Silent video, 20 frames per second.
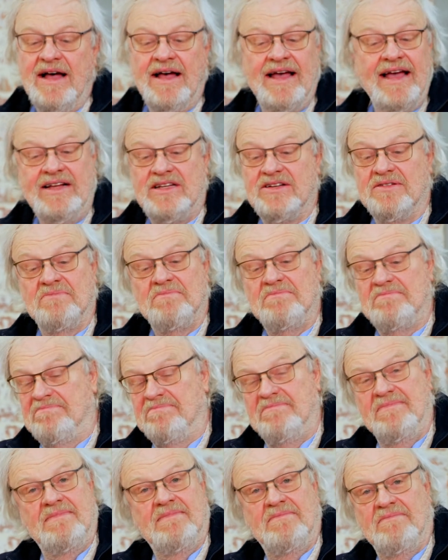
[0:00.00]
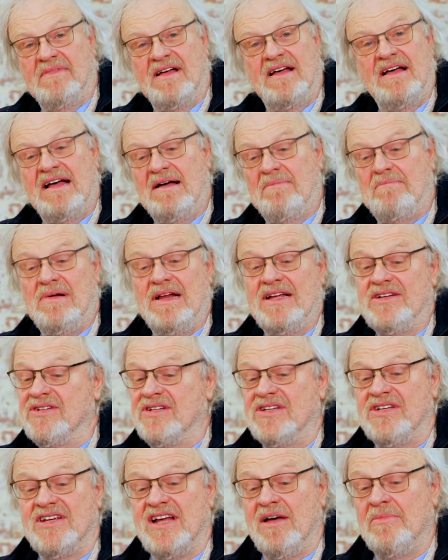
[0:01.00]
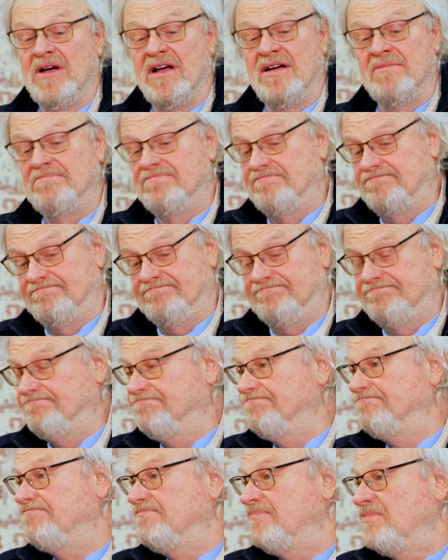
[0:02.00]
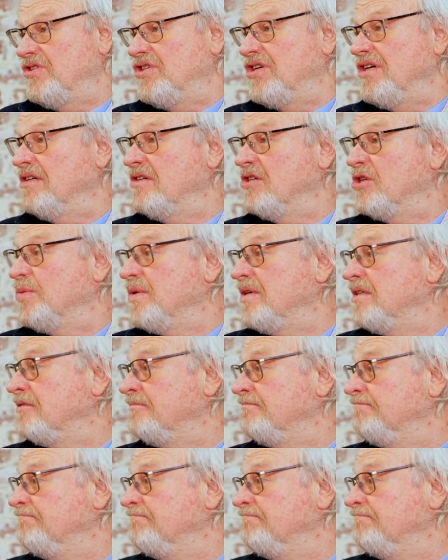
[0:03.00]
It's a pleasant summer, chill and swill.